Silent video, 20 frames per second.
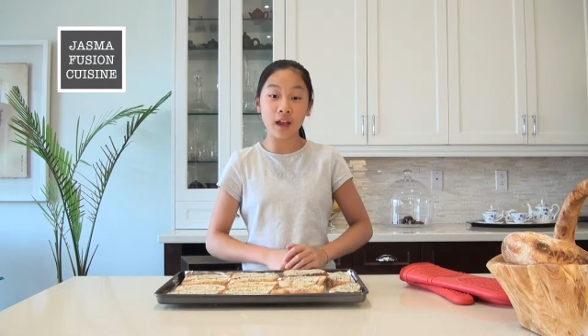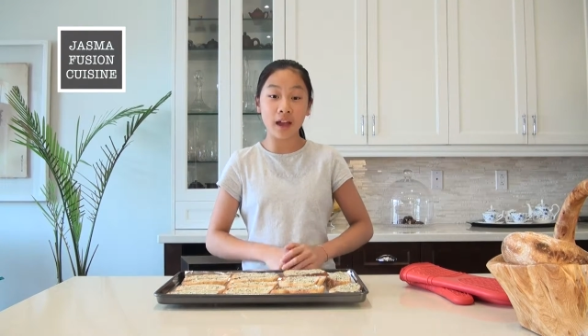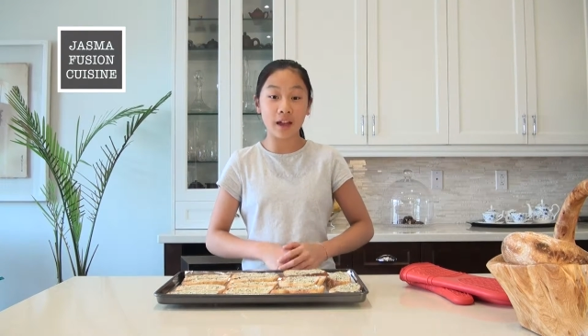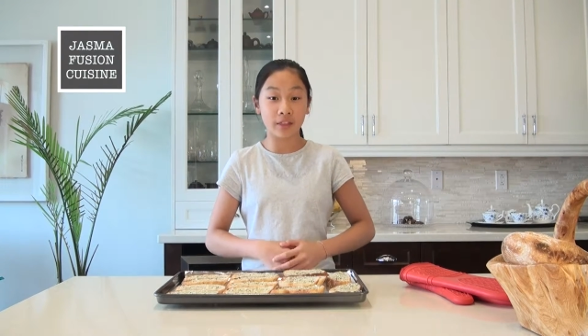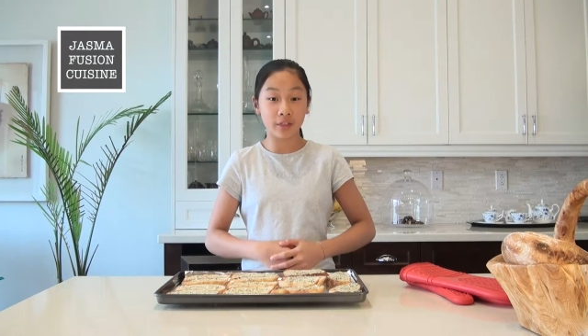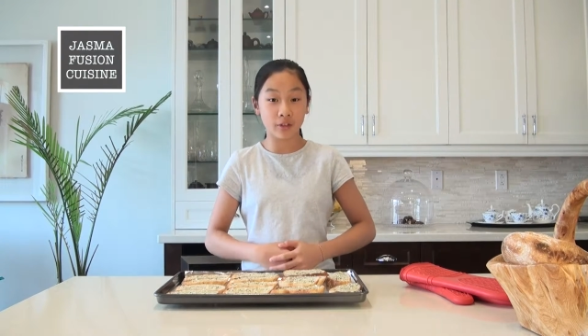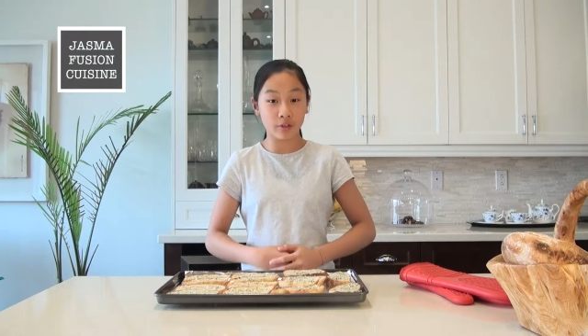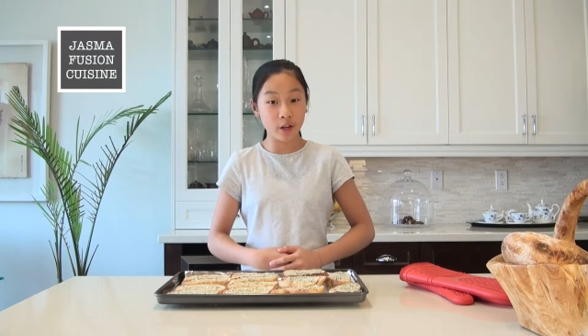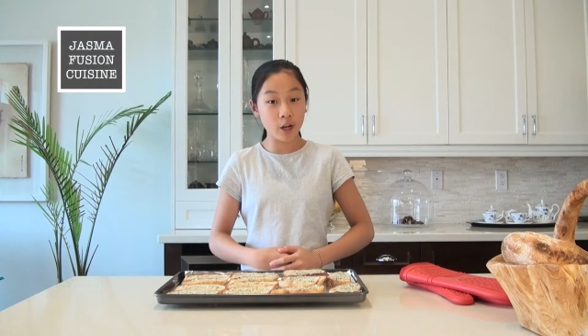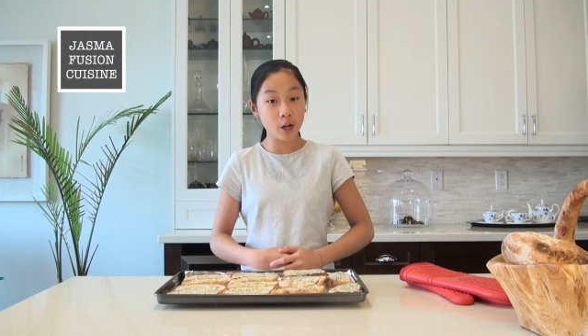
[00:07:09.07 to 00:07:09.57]

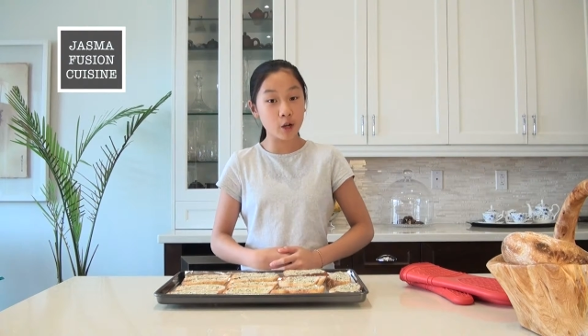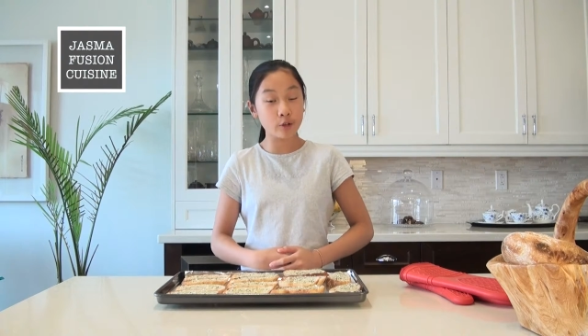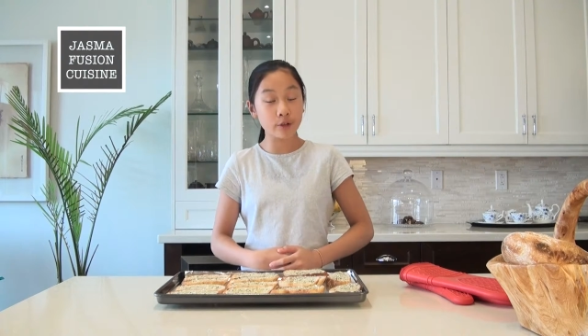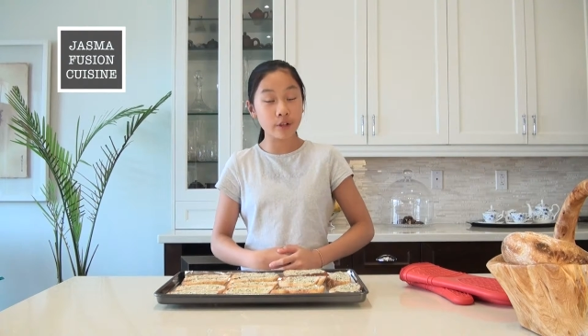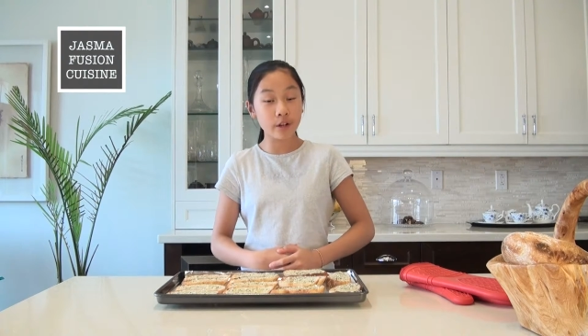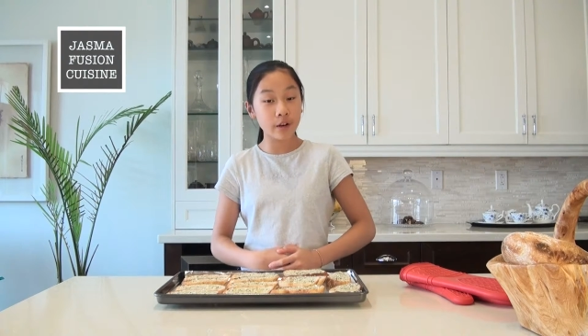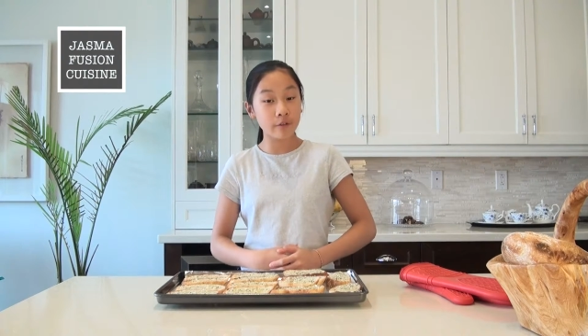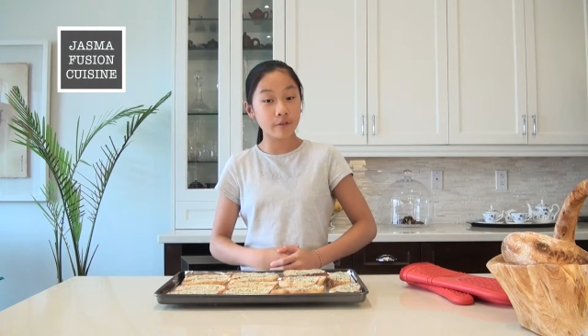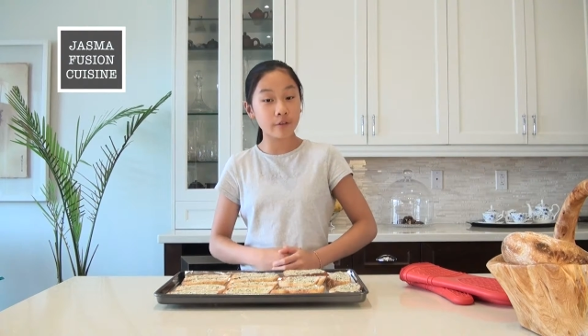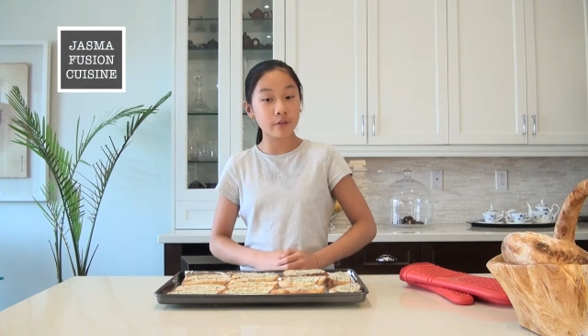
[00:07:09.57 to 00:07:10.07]
at
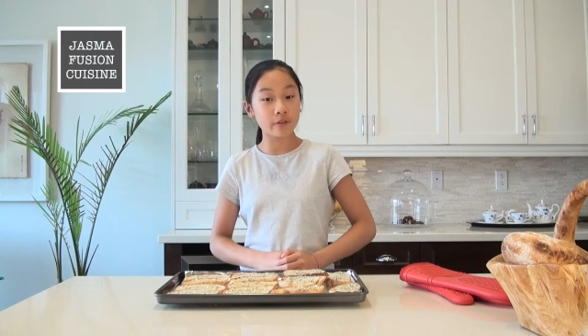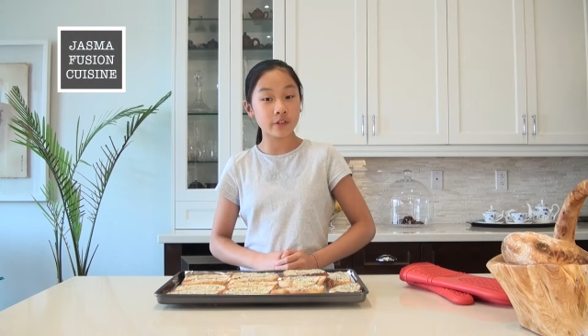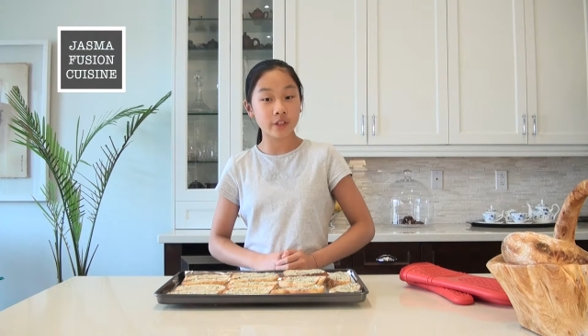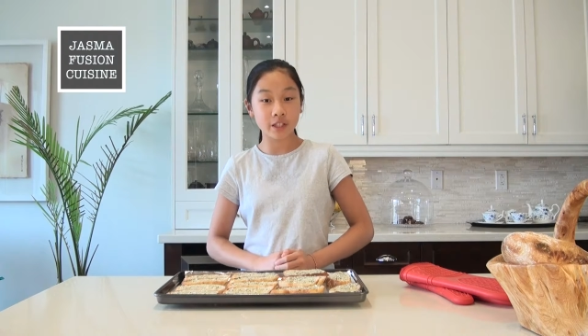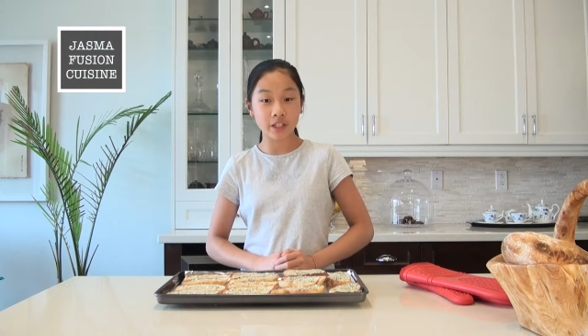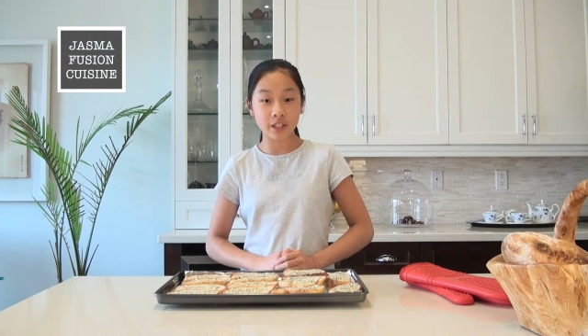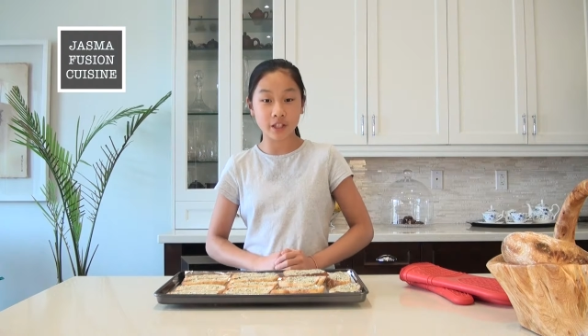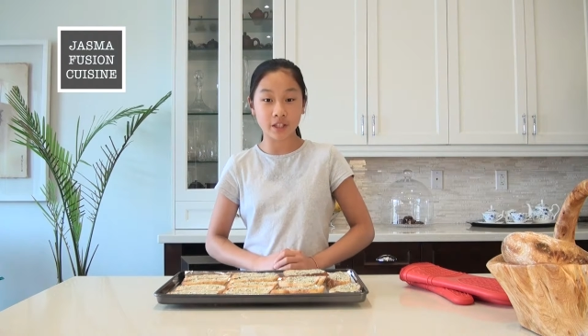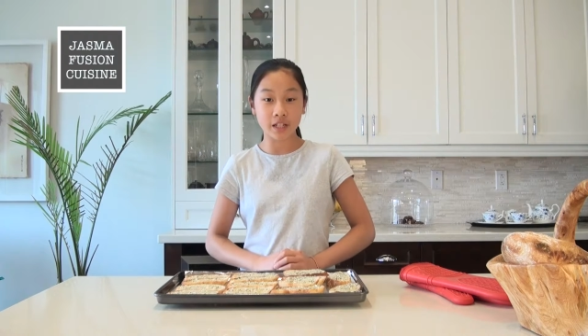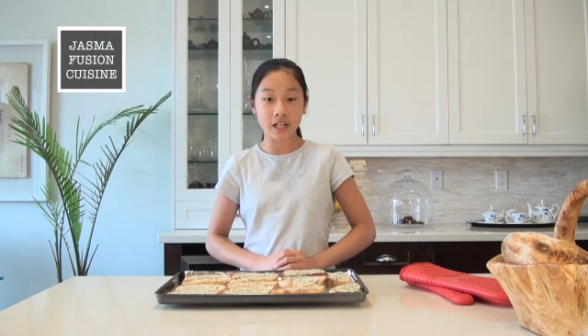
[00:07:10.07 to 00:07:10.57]
350
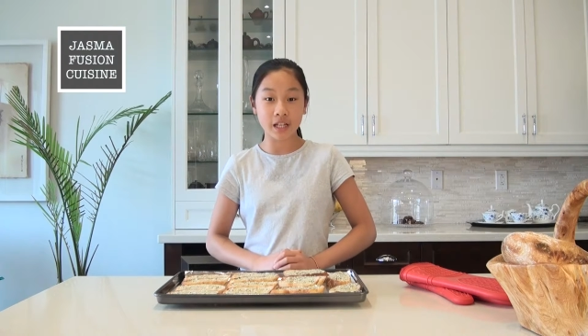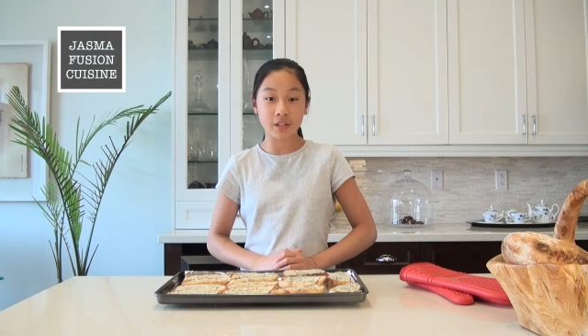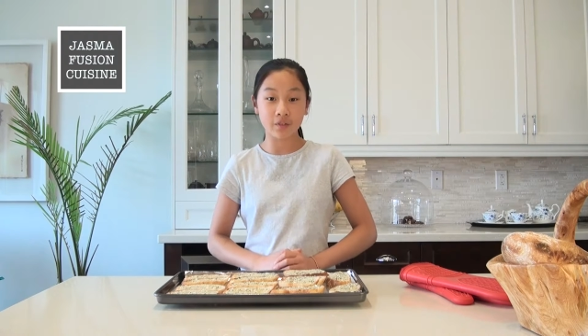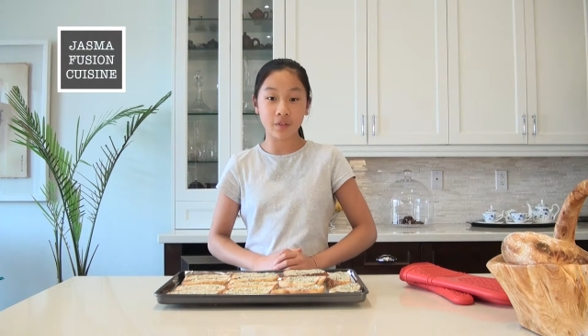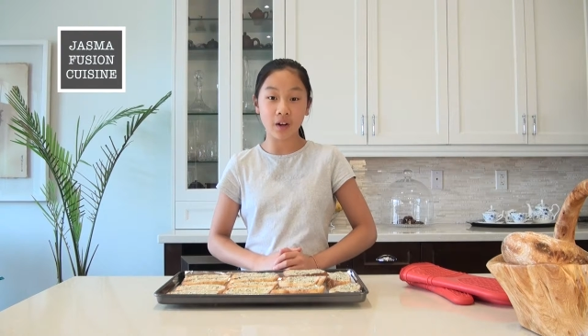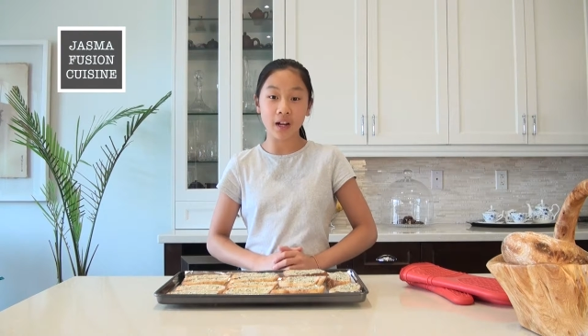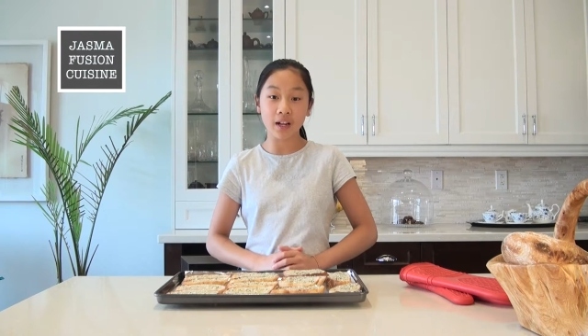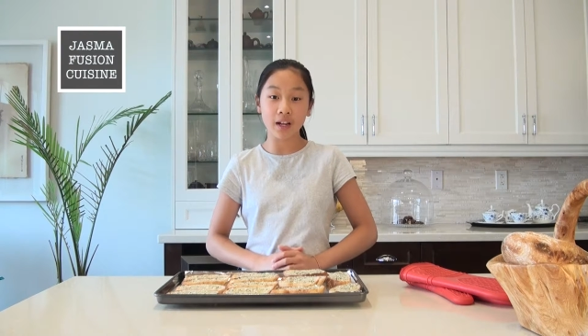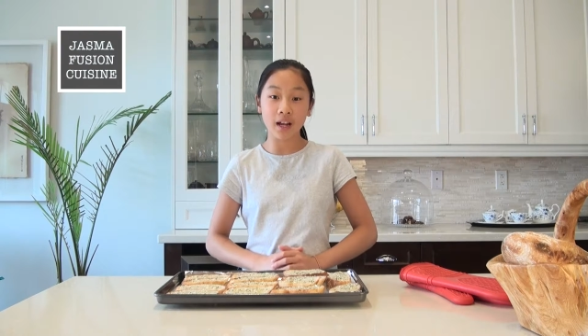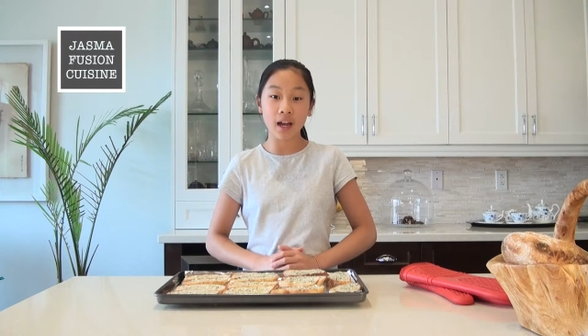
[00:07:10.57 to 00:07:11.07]
degrees
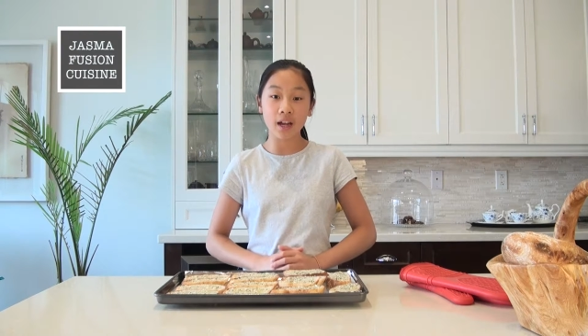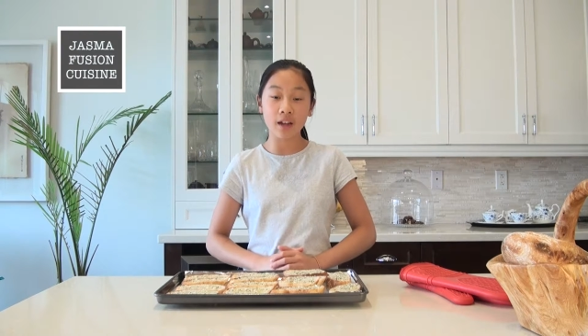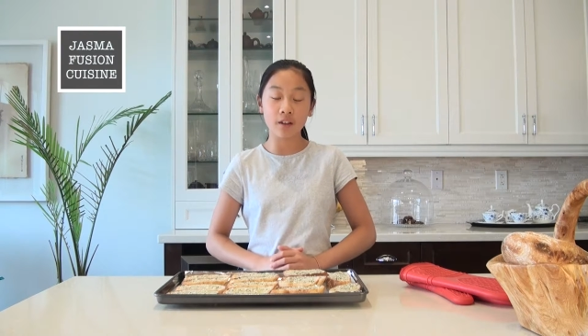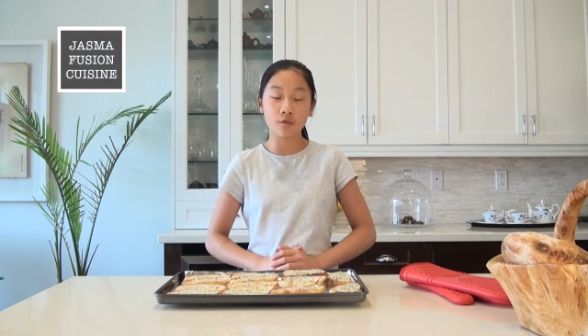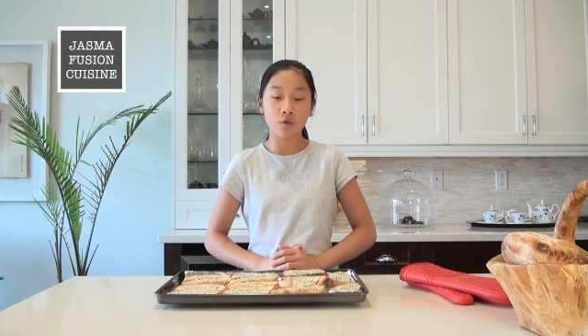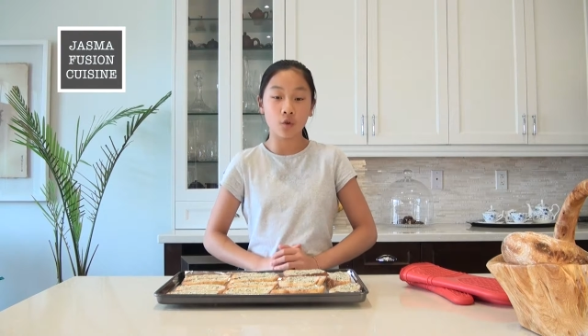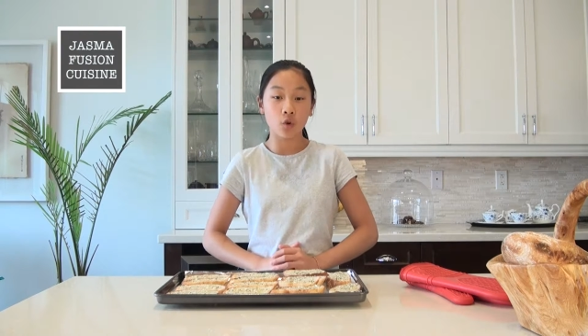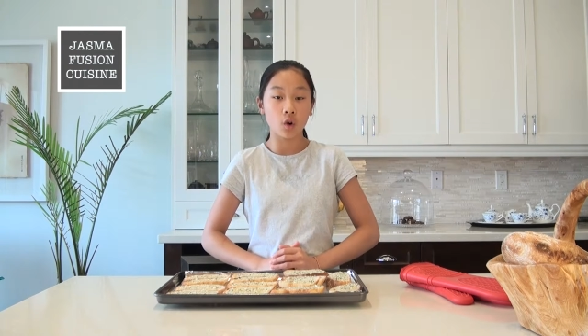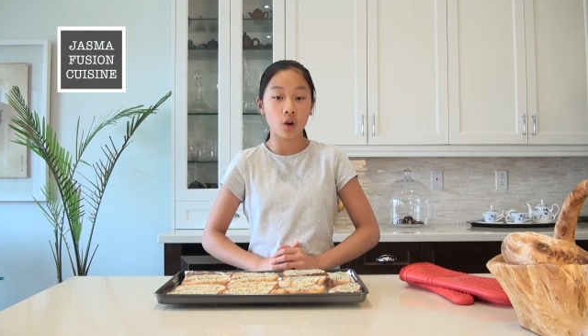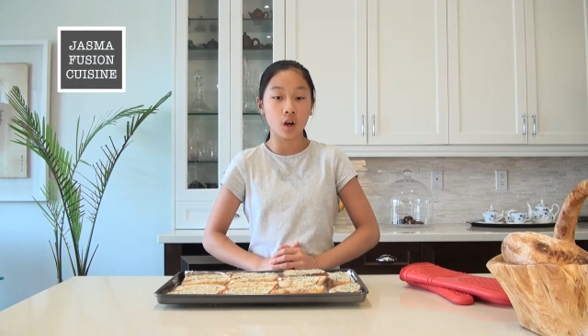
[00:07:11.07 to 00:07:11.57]

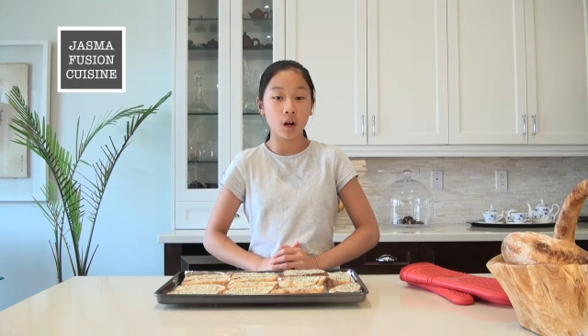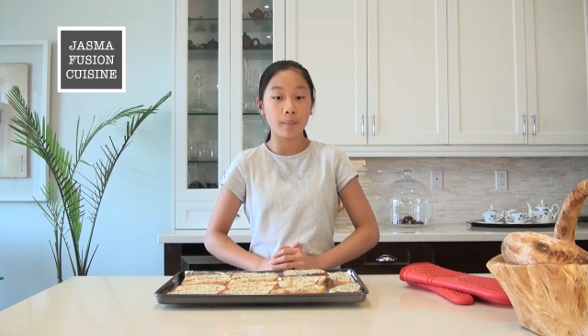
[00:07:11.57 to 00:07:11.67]
Fahrenheit for